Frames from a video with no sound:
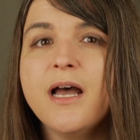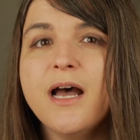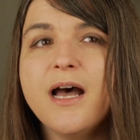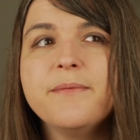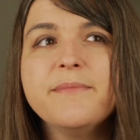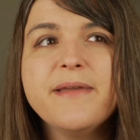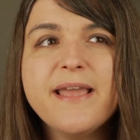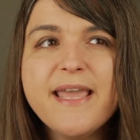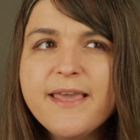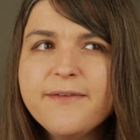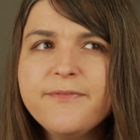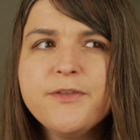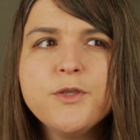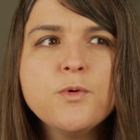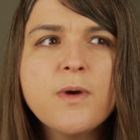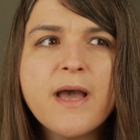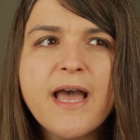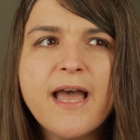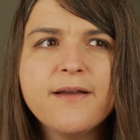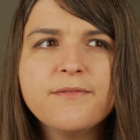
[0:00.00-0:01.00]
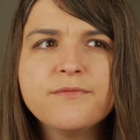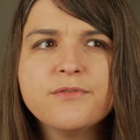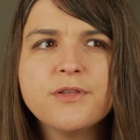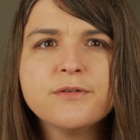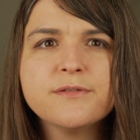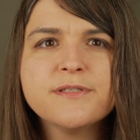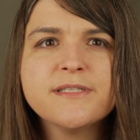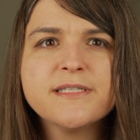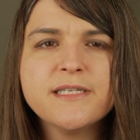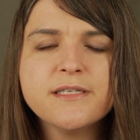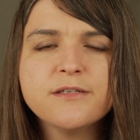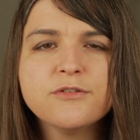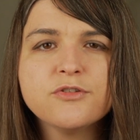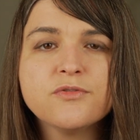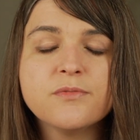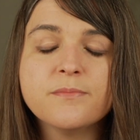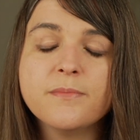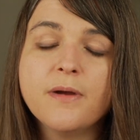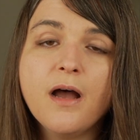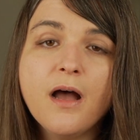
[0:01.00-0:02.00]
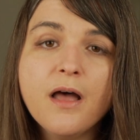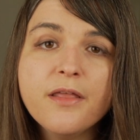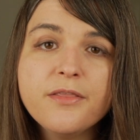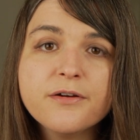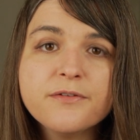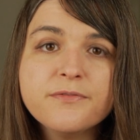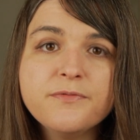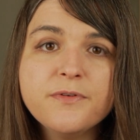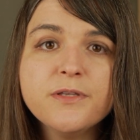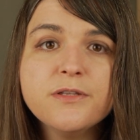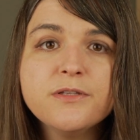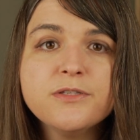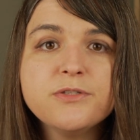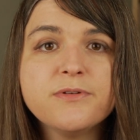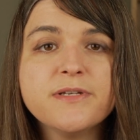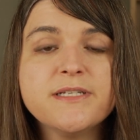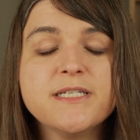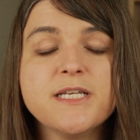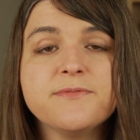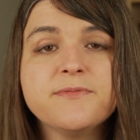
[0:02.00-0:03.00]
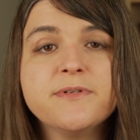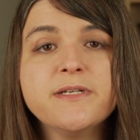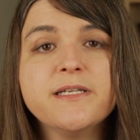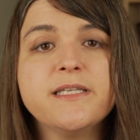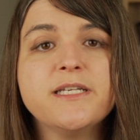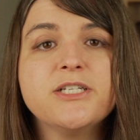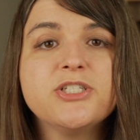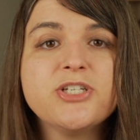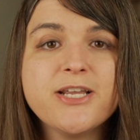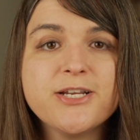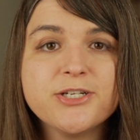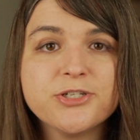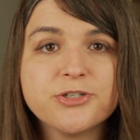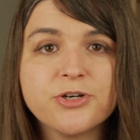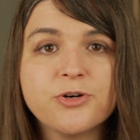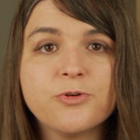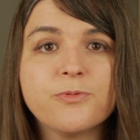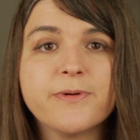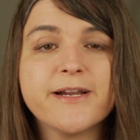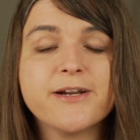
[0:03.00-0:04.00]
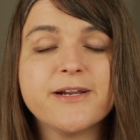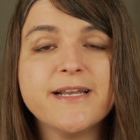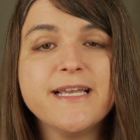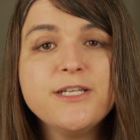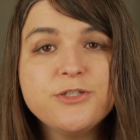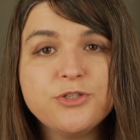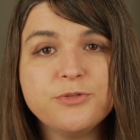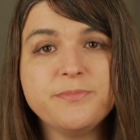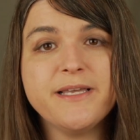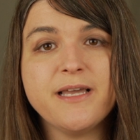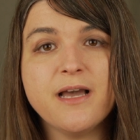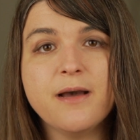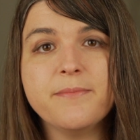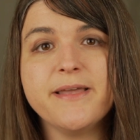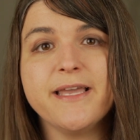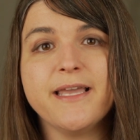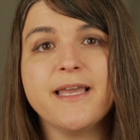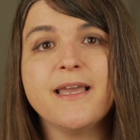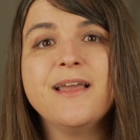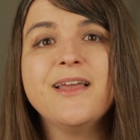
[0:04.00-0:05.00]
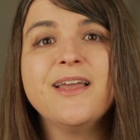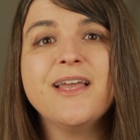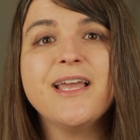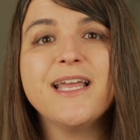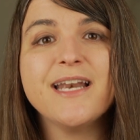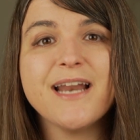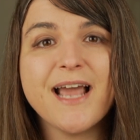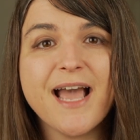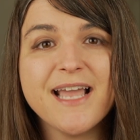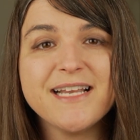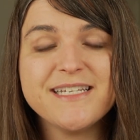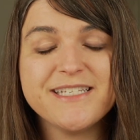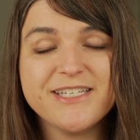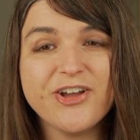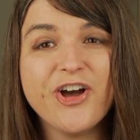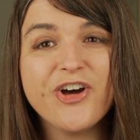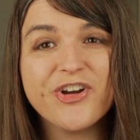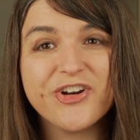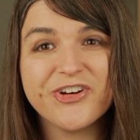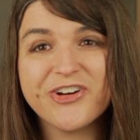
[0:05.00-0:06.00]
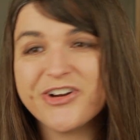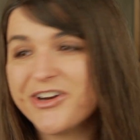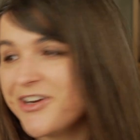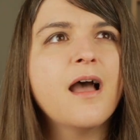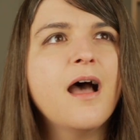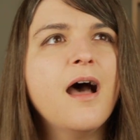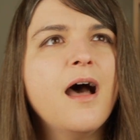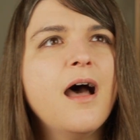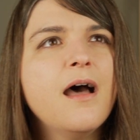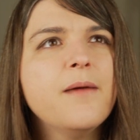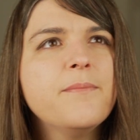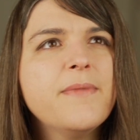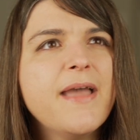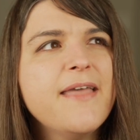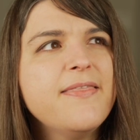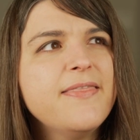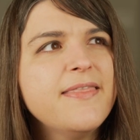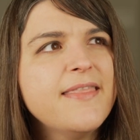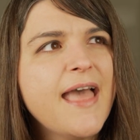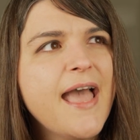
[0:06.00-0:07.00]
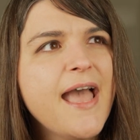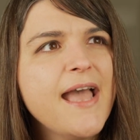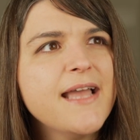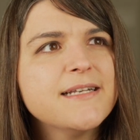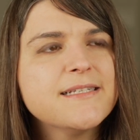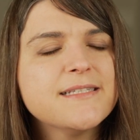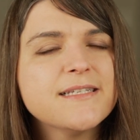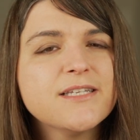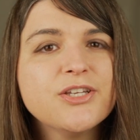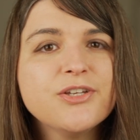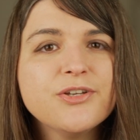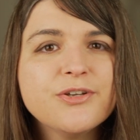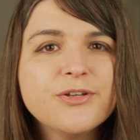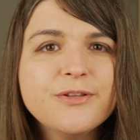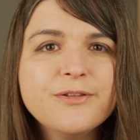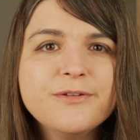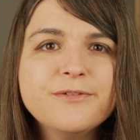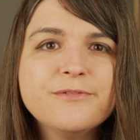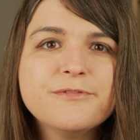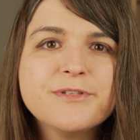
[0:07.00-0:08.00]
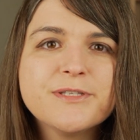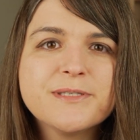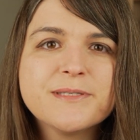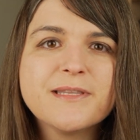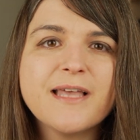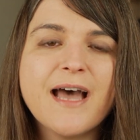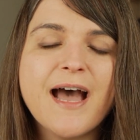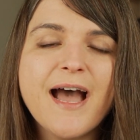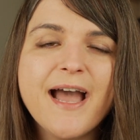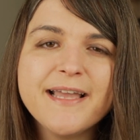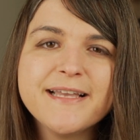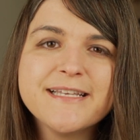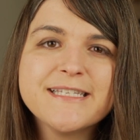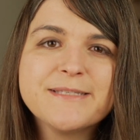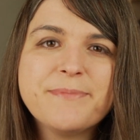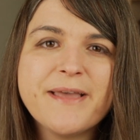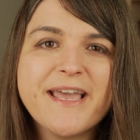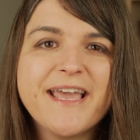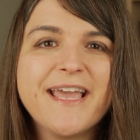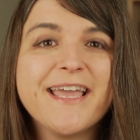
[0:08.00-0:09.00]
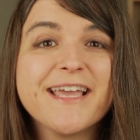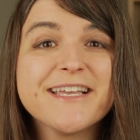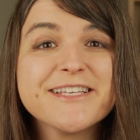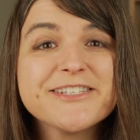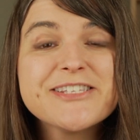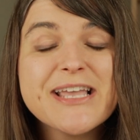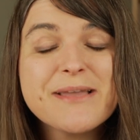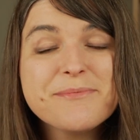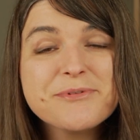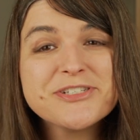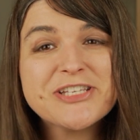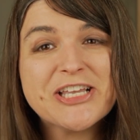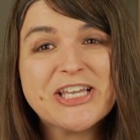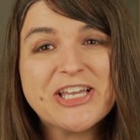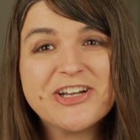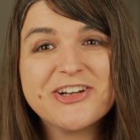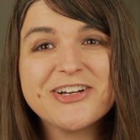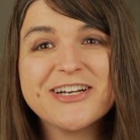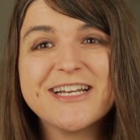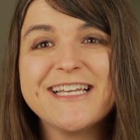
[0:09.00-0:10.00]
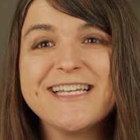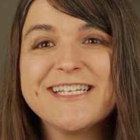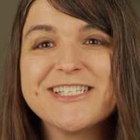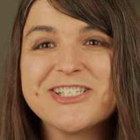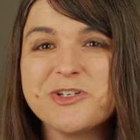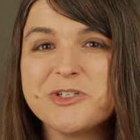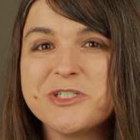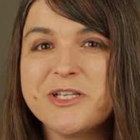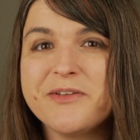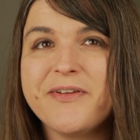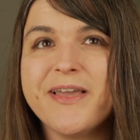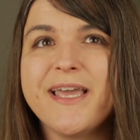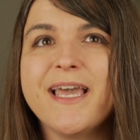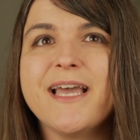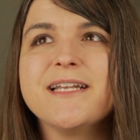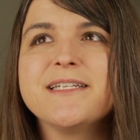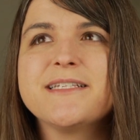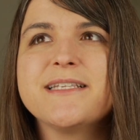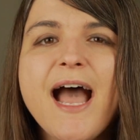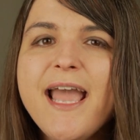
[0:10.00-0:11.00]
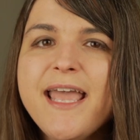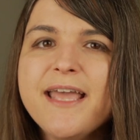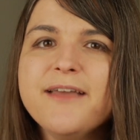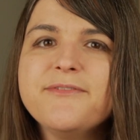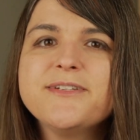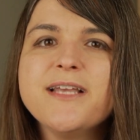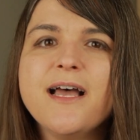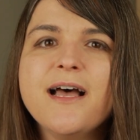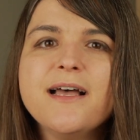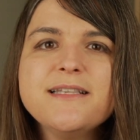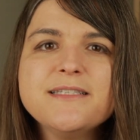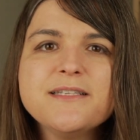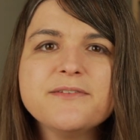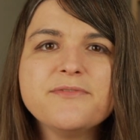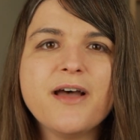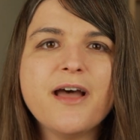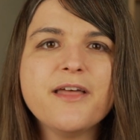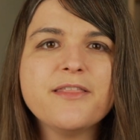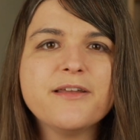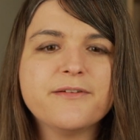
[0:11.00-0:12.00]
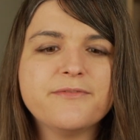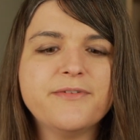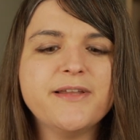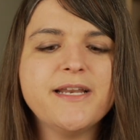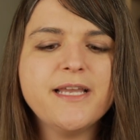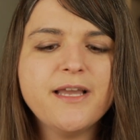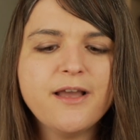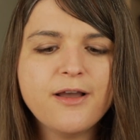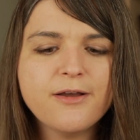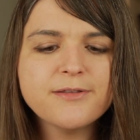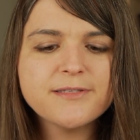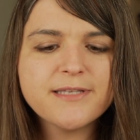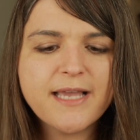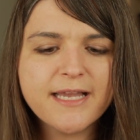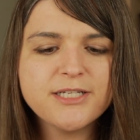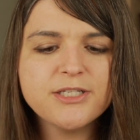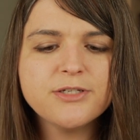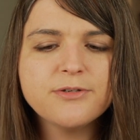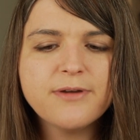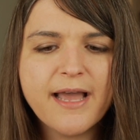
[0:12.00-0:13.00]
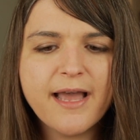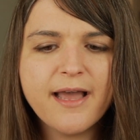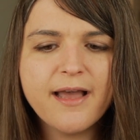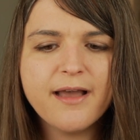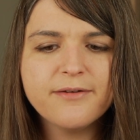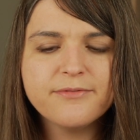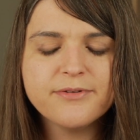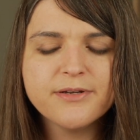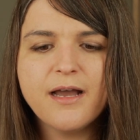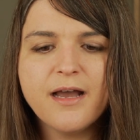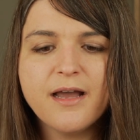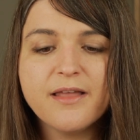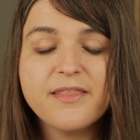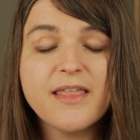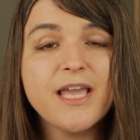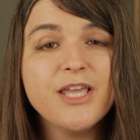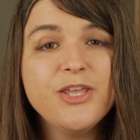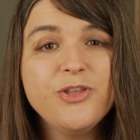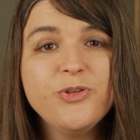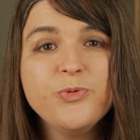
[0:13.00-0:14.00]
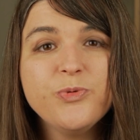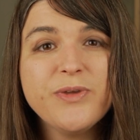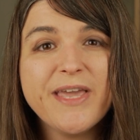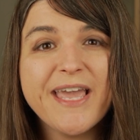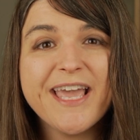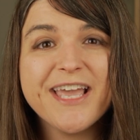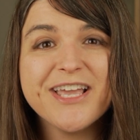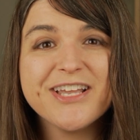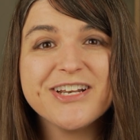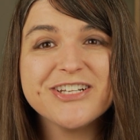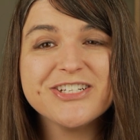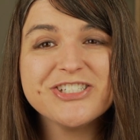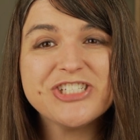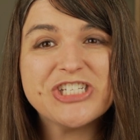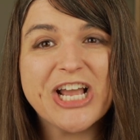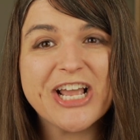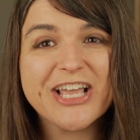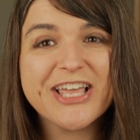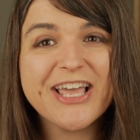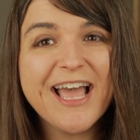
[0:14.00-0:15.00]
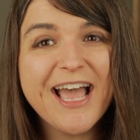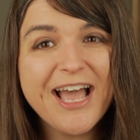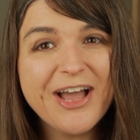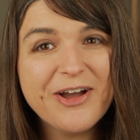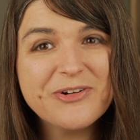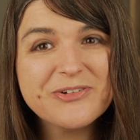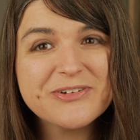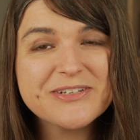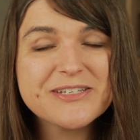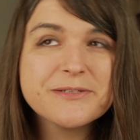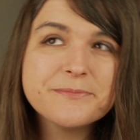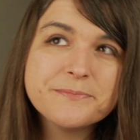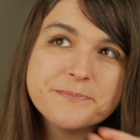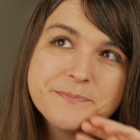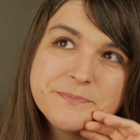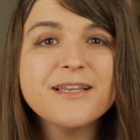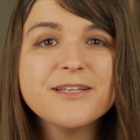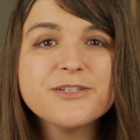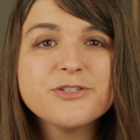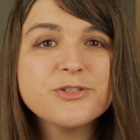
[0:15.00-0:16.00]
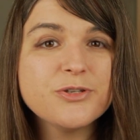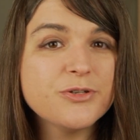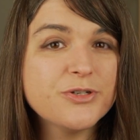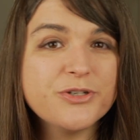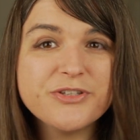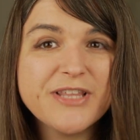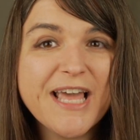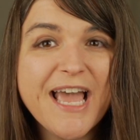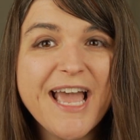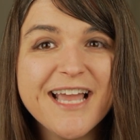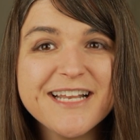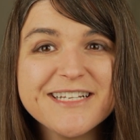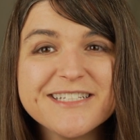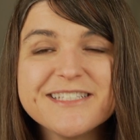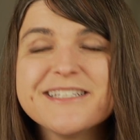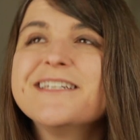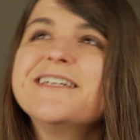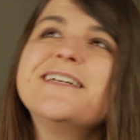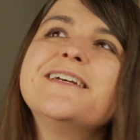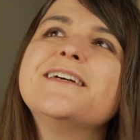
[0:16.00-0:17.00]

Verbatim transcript: Um, if you have those skills from other fields, you can definitely change your career into becoming an I T auditor. Um, and that concludes the highest paying cybersecurity certificates. I have tons of other videos I do have uh, that you can check out. So do that.